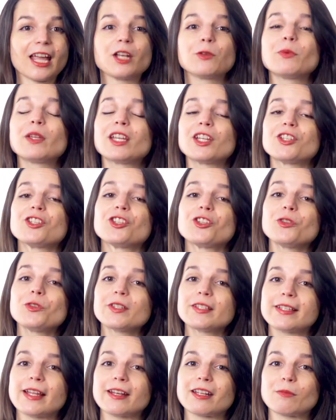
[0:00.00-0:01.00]
and we can choose
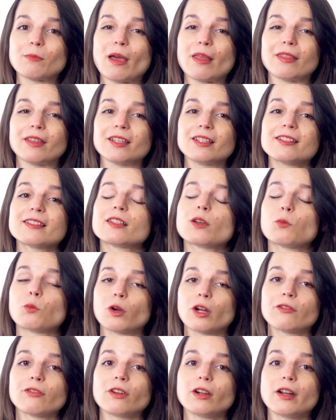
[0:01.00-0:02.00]
study methods that
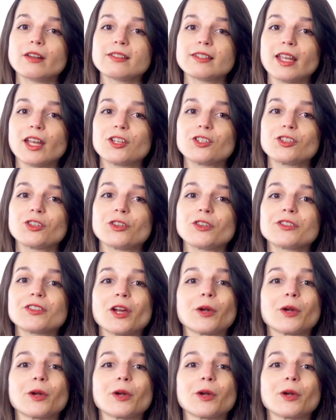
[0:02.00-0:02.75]
work for our schedules,